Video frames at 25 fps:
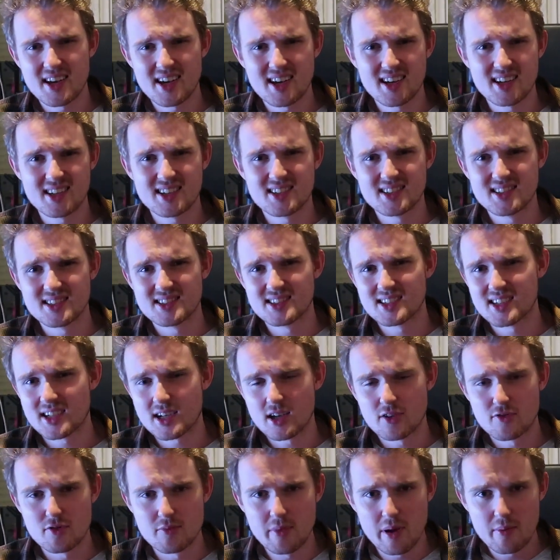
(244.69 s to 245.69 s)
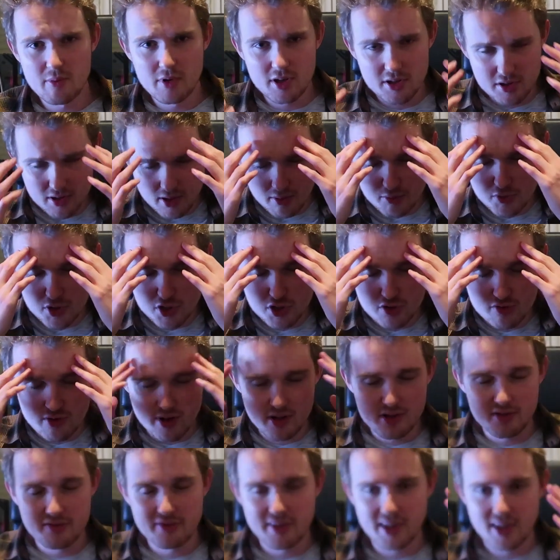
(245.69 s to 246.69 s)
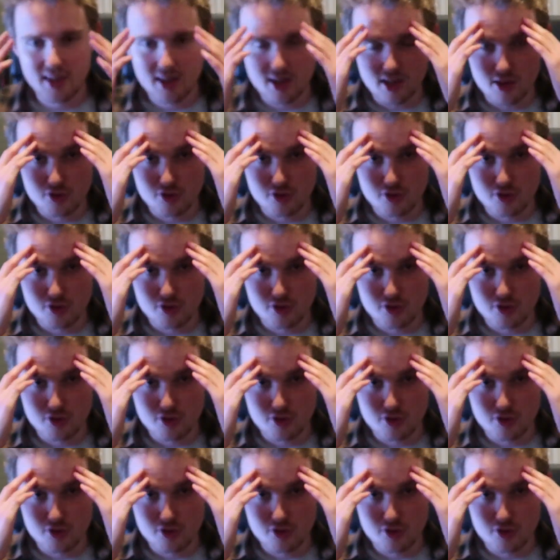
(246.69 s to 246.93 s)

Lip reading: I can't remember, I'm just trying to think